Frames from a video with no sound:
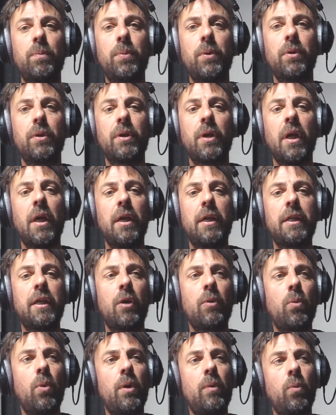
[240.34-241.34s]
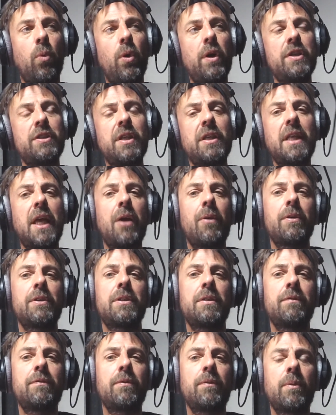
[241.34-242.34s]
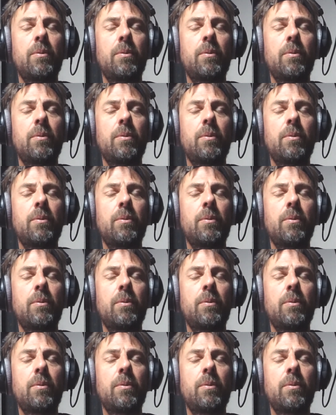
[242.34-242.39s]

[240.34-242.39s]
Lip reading: book. You know, what is the narrative?